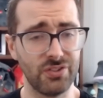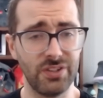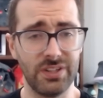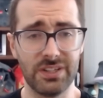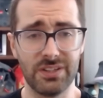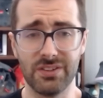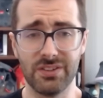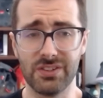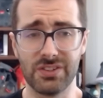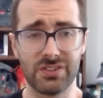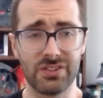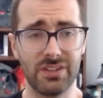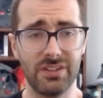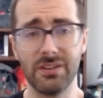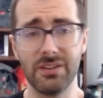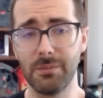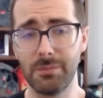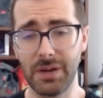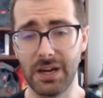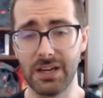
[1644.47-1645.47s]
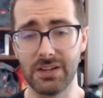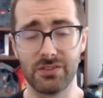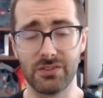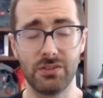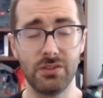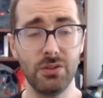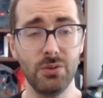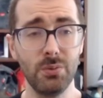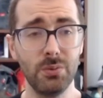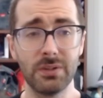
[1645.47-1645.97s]
like this in the past.
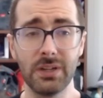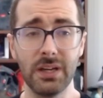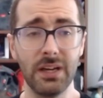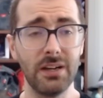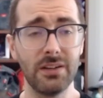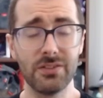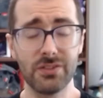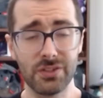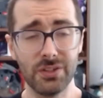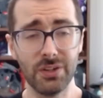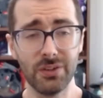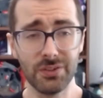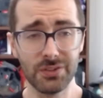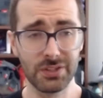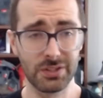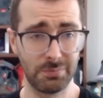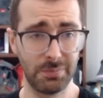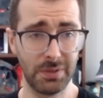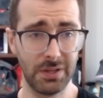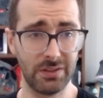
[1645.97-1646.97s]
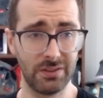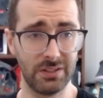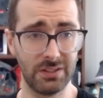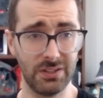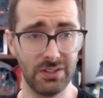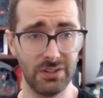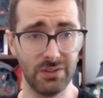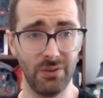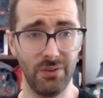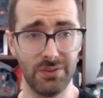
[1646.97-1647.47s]
You can still just Pithing
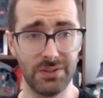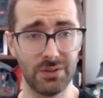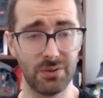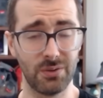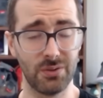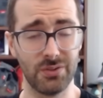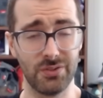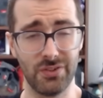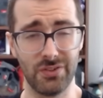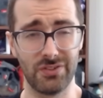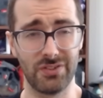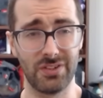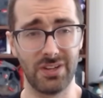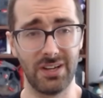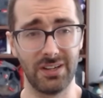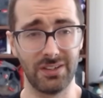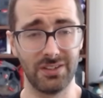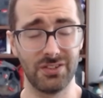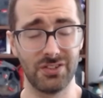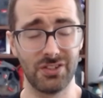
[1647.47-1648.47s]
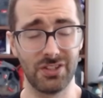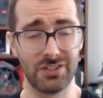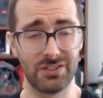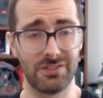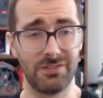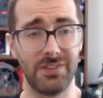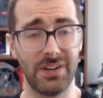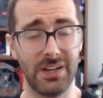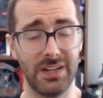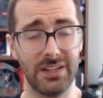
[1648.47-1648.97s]
Needle the Urza Saga just
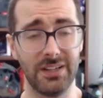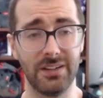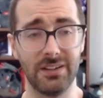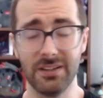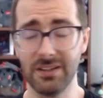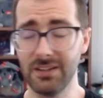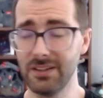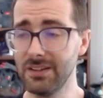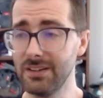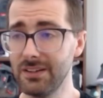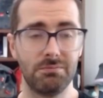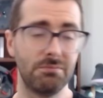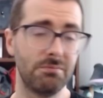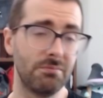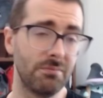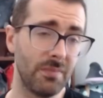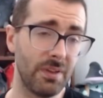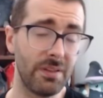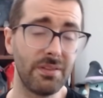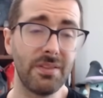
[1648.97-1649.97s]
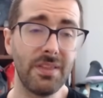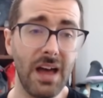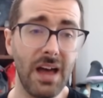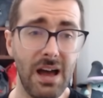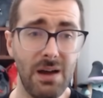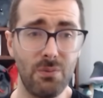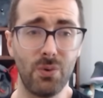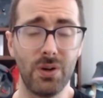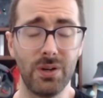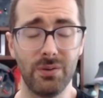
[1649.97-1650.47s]
fine.
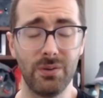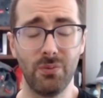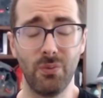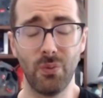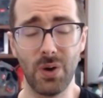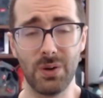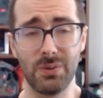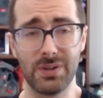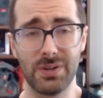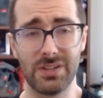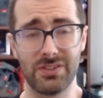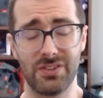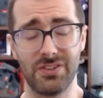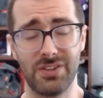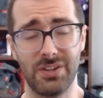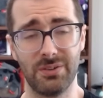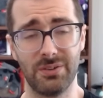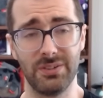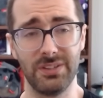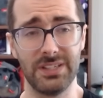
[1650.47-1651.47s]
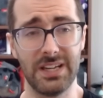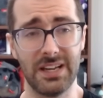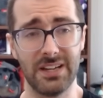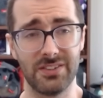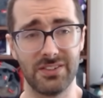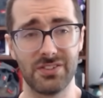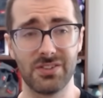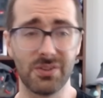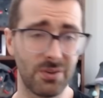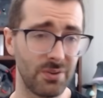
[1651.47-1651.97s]
That one won't necessarily
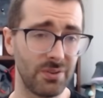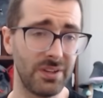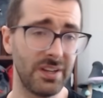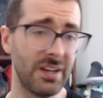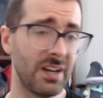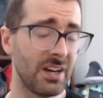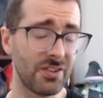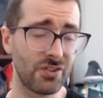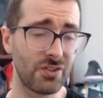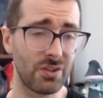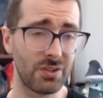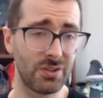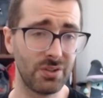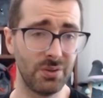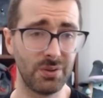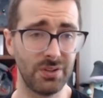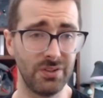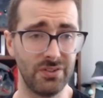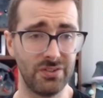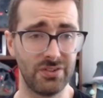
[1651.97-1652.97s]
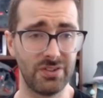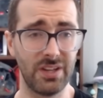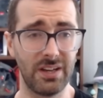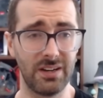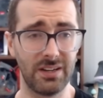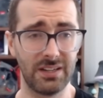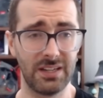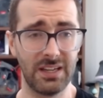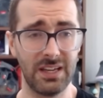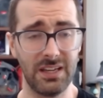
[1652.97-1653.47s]
answer the construct tokens
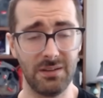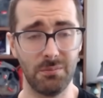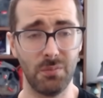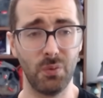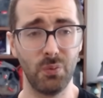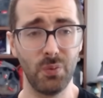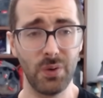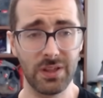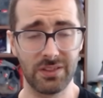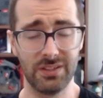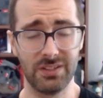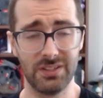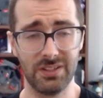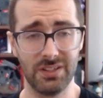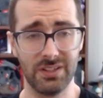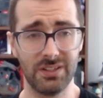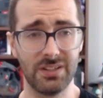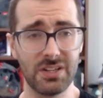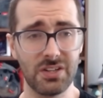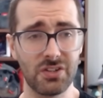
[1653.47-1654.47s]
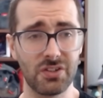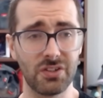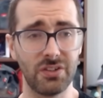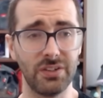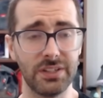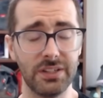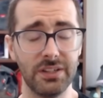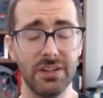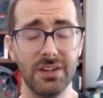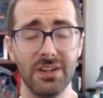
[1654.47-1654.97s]
that came with it
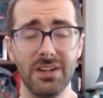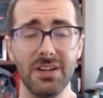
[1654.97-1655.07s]
initially,